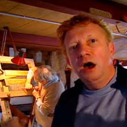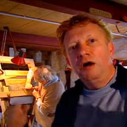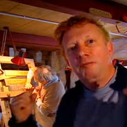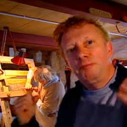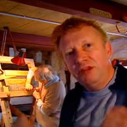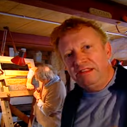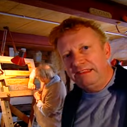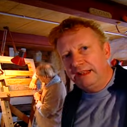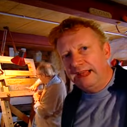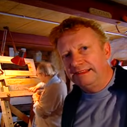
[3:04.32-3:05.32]
of
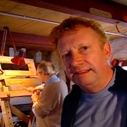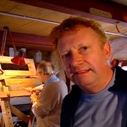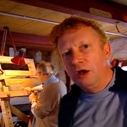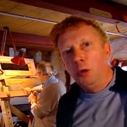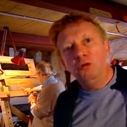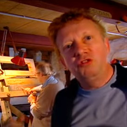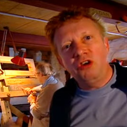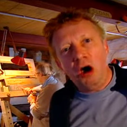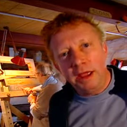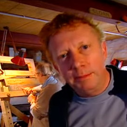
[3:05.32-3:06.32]
printed letters or
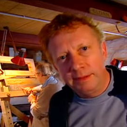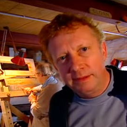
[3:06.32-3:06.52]
type.